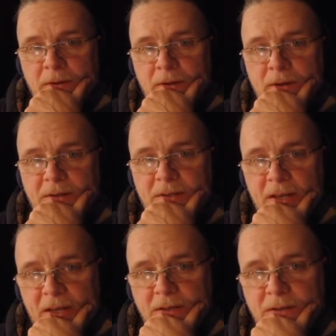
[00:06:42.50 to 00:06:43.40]
At the
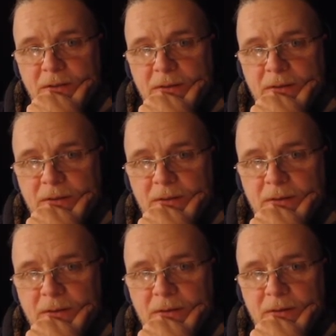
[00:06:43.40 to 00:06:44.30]
end
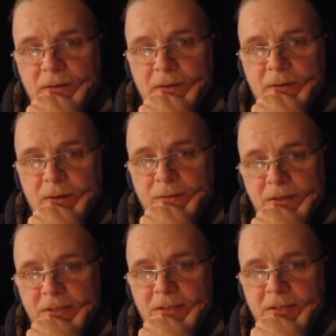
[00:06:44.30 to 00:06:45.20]
of
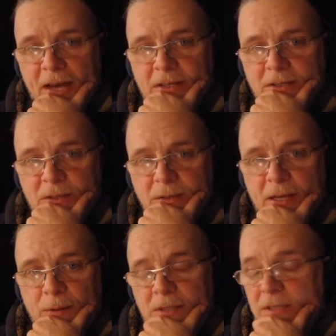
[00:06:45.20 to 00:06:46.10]
these attacks.
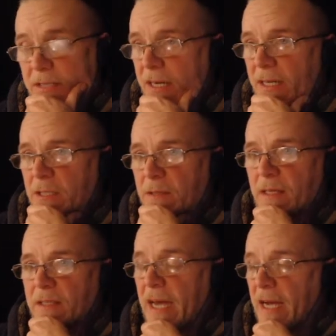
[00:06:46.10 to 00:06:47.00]
Okay, let's say I
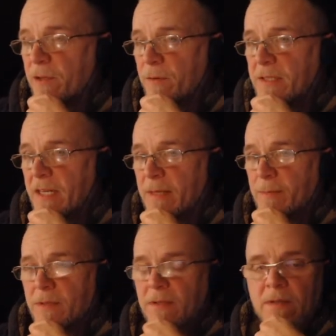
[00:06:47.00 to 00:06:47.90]
attack 3 times